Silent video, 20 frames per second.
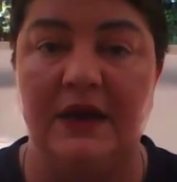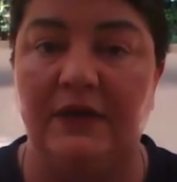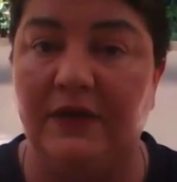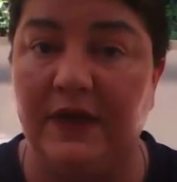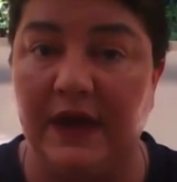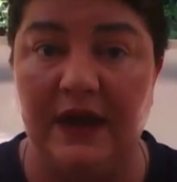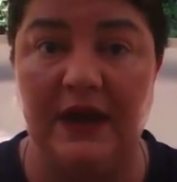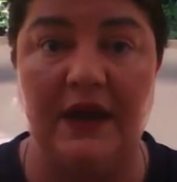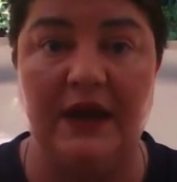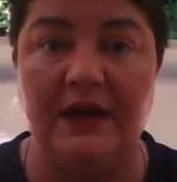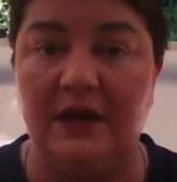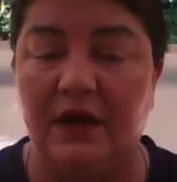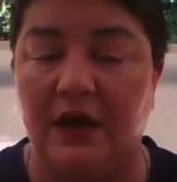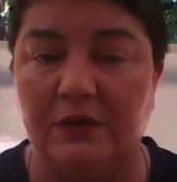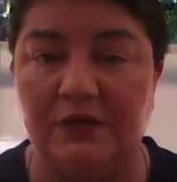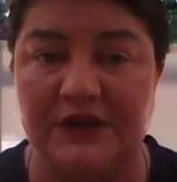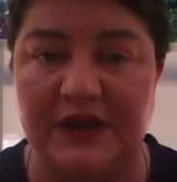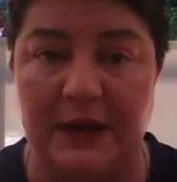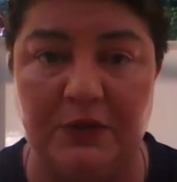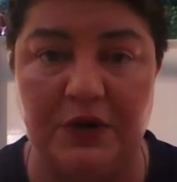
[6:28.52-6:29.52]
Then I
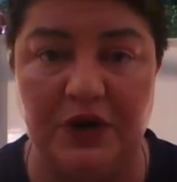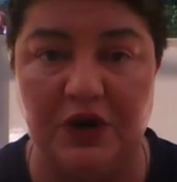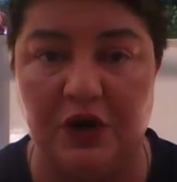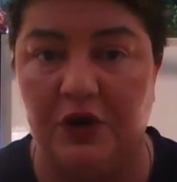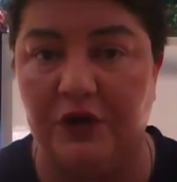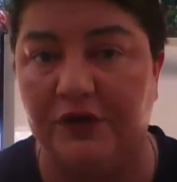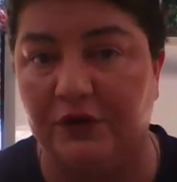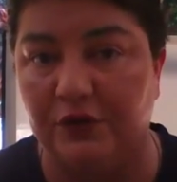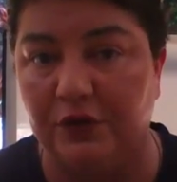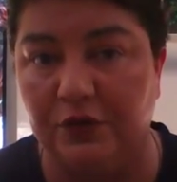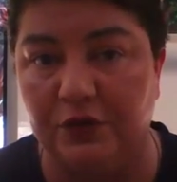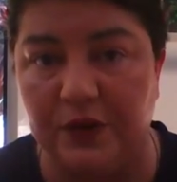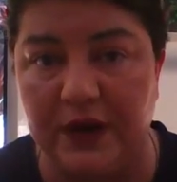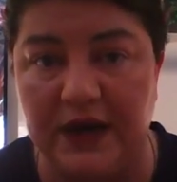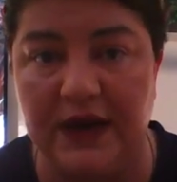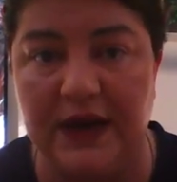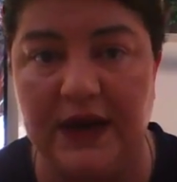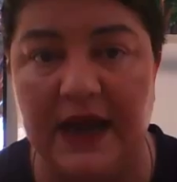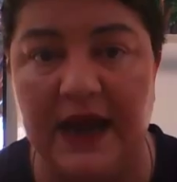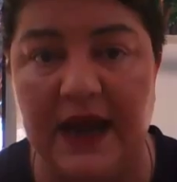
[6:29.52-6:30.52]
was able to go through
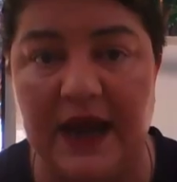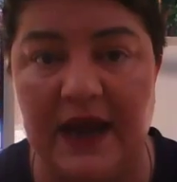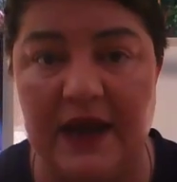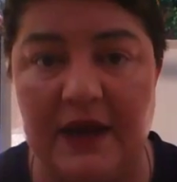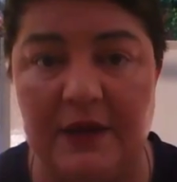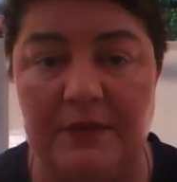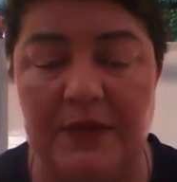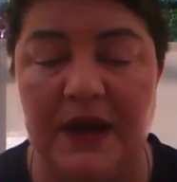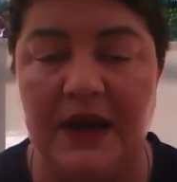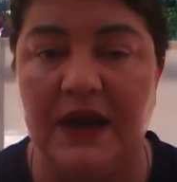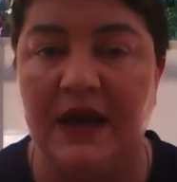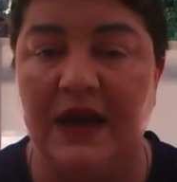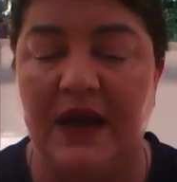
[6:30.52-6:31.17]
rehab,